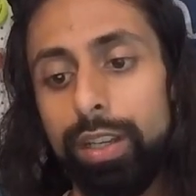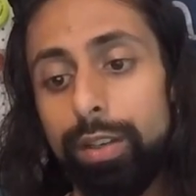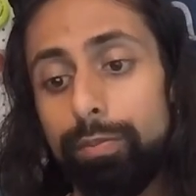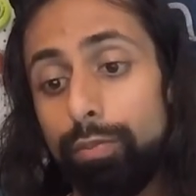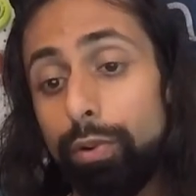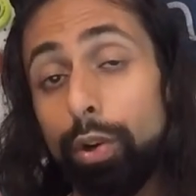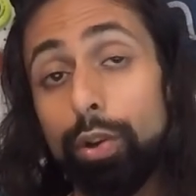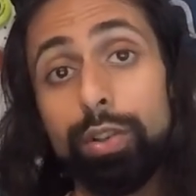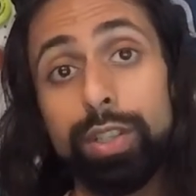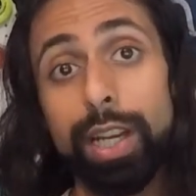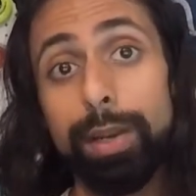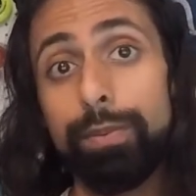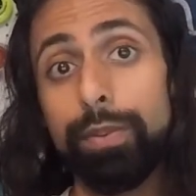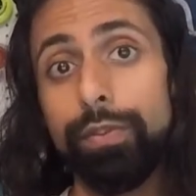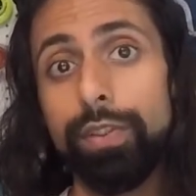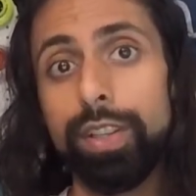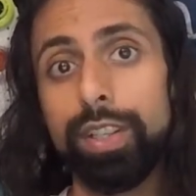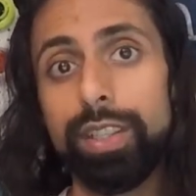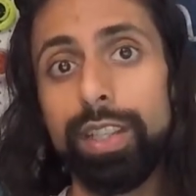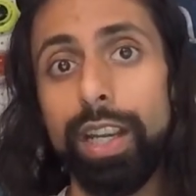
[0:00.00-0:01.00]
prototypes of
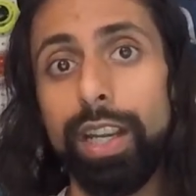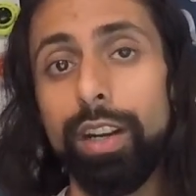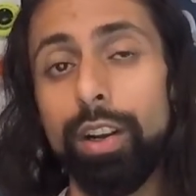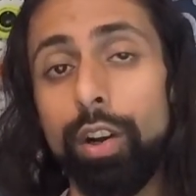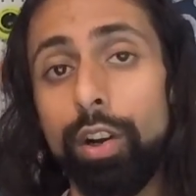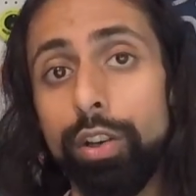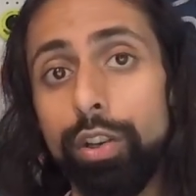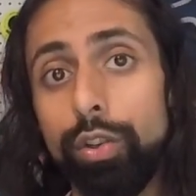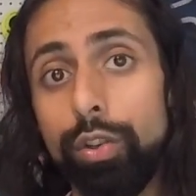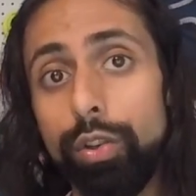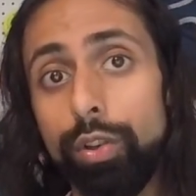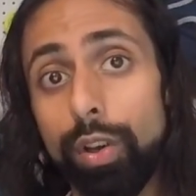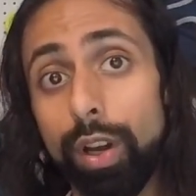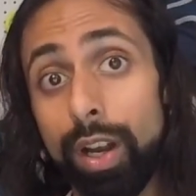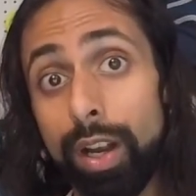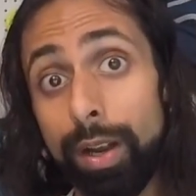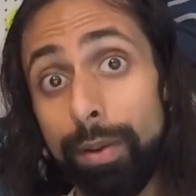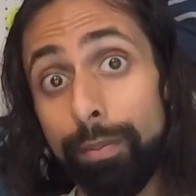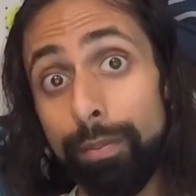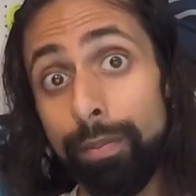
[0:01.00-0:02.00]
the skate are
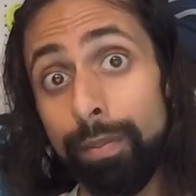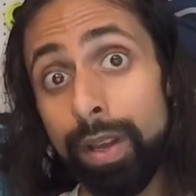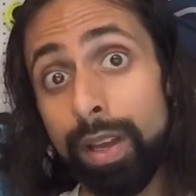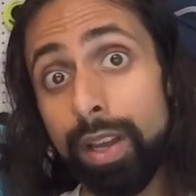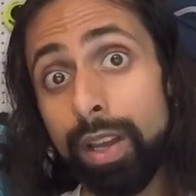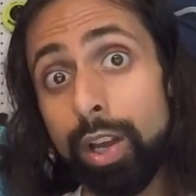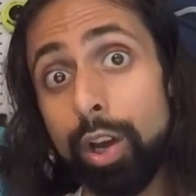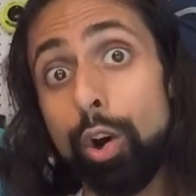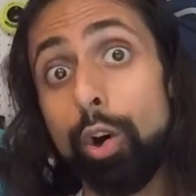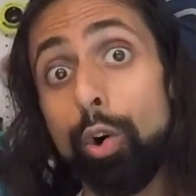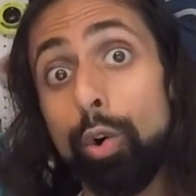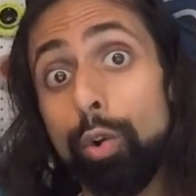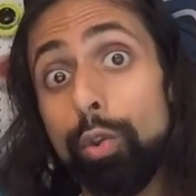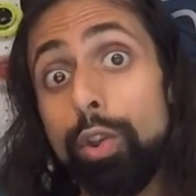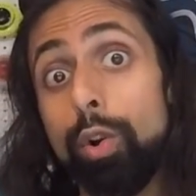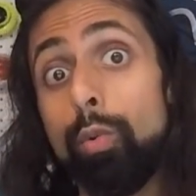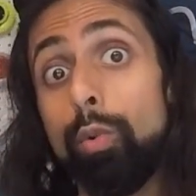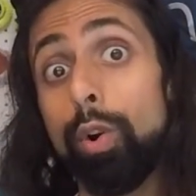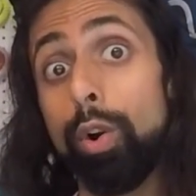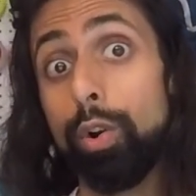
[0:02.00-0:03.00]
hold the
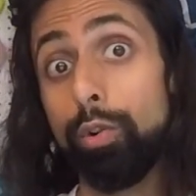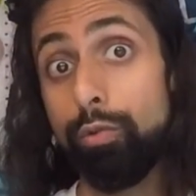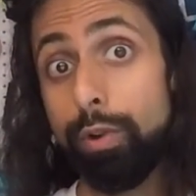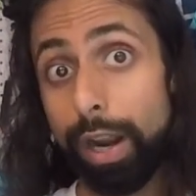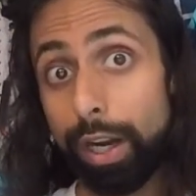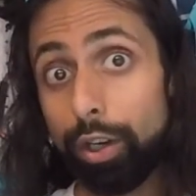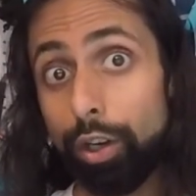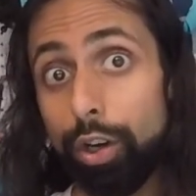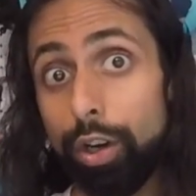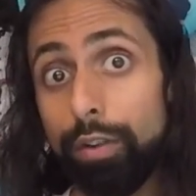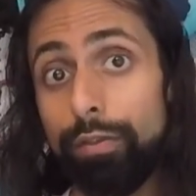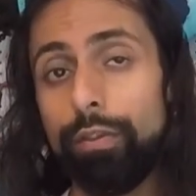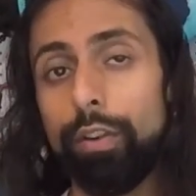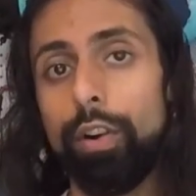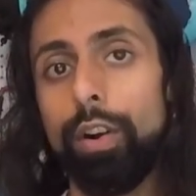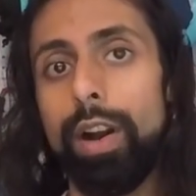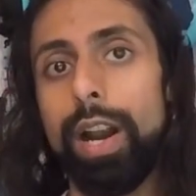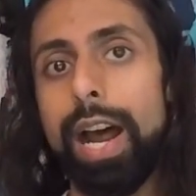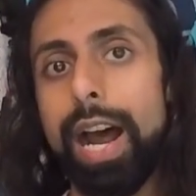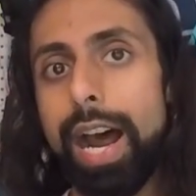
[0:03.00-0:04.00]
world record
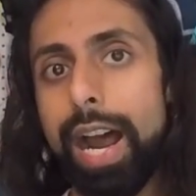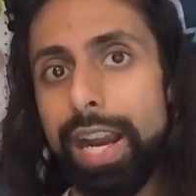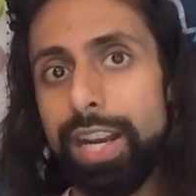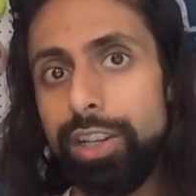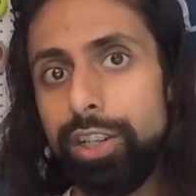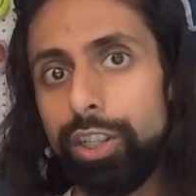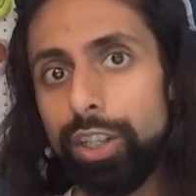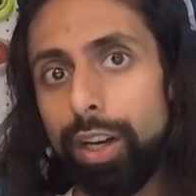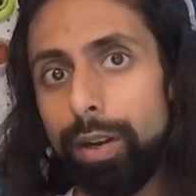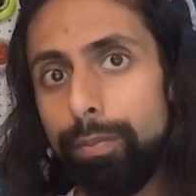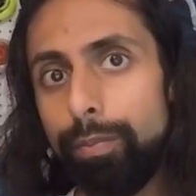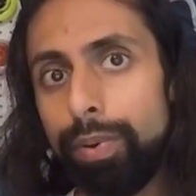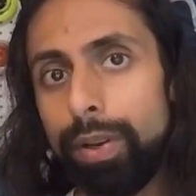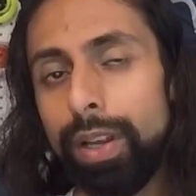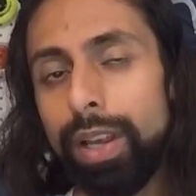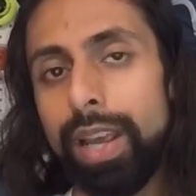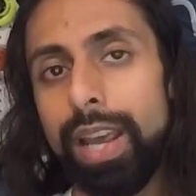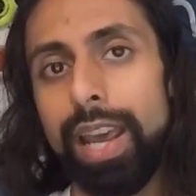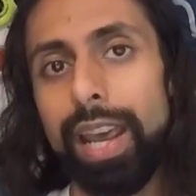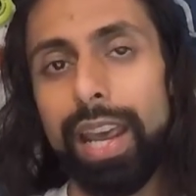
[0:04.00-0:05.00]
for high jump.
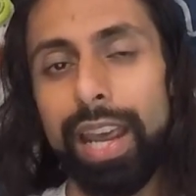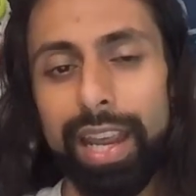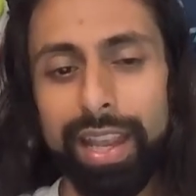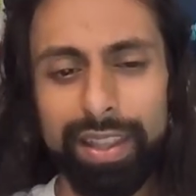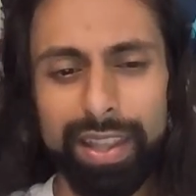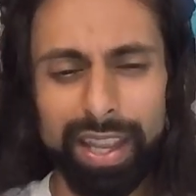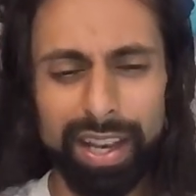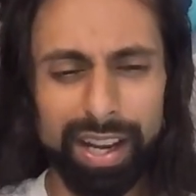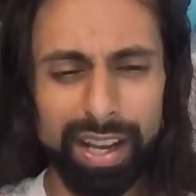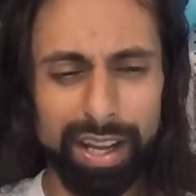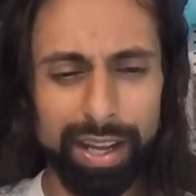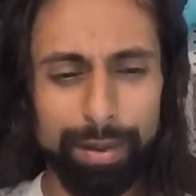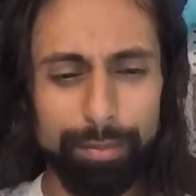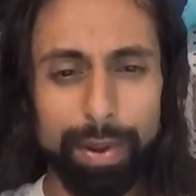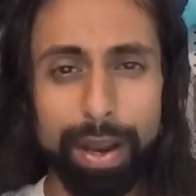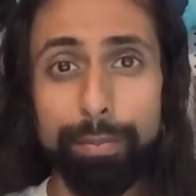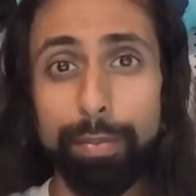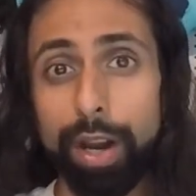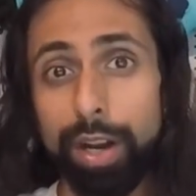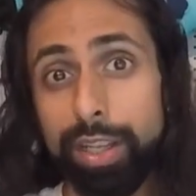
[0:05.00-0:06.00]
And then
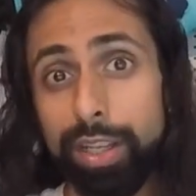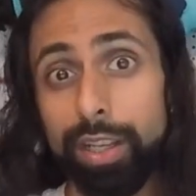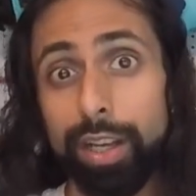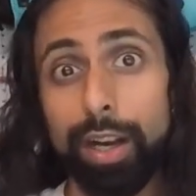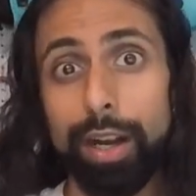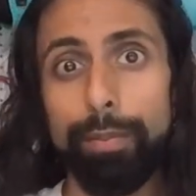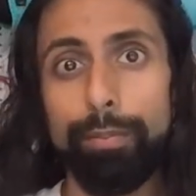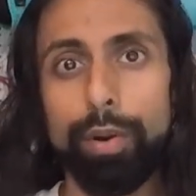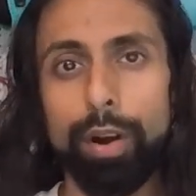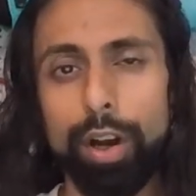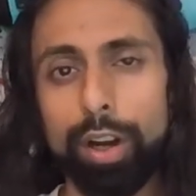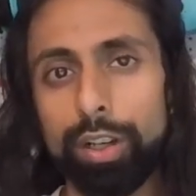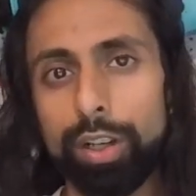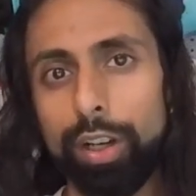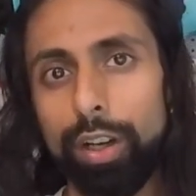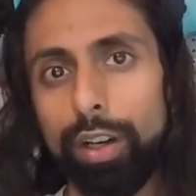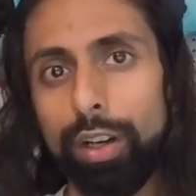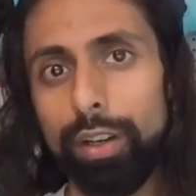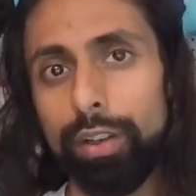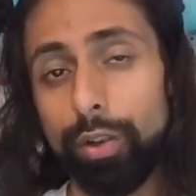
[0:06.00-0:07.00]
my buddy
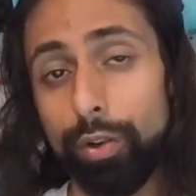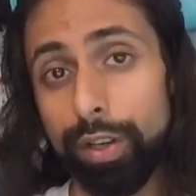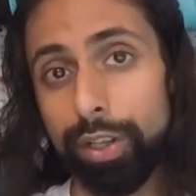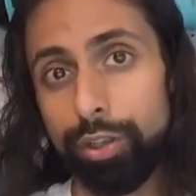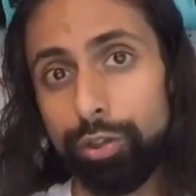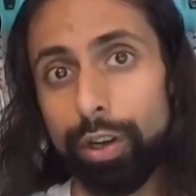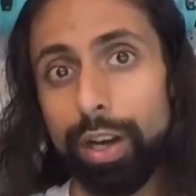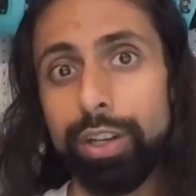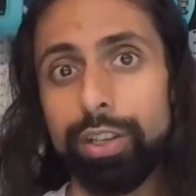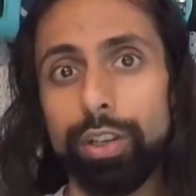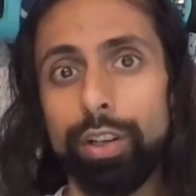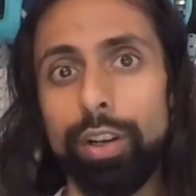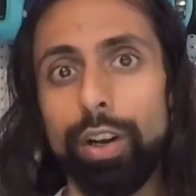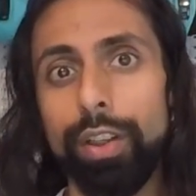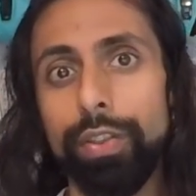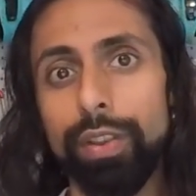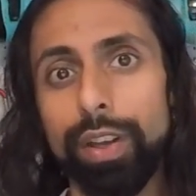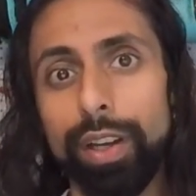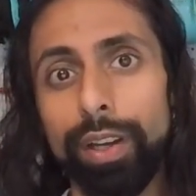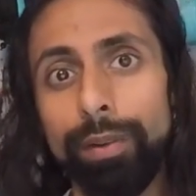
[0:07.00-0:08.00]
Parker, known as Trenter
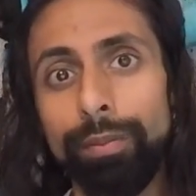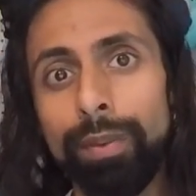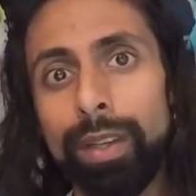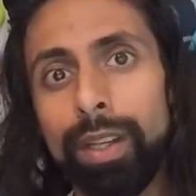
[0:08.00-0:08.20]
on the